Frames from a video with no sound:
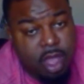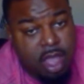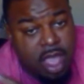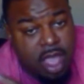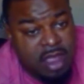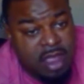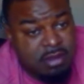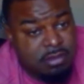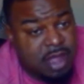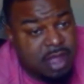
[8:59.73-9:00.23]

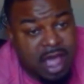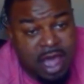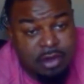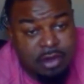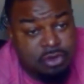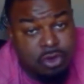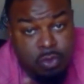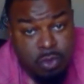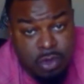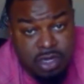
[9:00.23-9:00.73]
And I don't
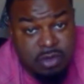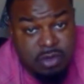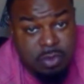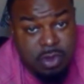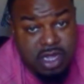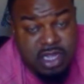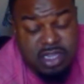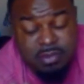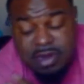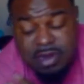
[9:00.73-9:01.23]
know what it
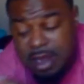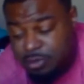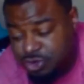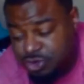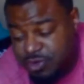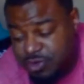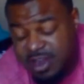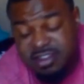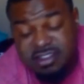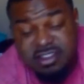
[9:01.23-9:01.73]
was, but I was
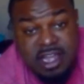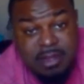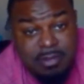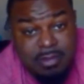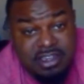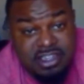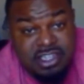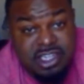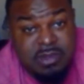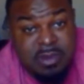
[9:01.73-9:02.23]
trying to take my
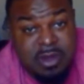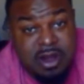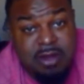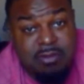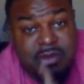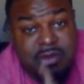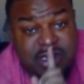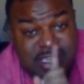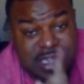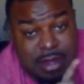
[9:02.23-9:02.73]
seatbelt
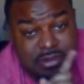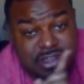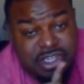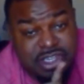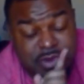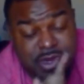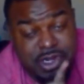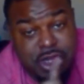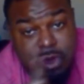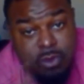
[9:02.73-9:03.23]
off because I was getting
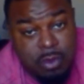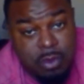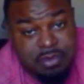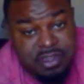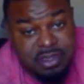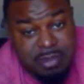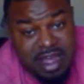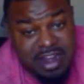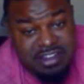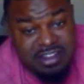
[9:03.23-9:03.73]
ready to go whoop
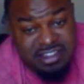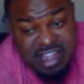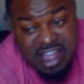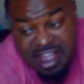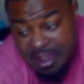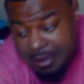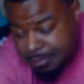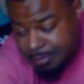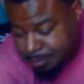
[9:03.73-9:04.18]
somebody's ass.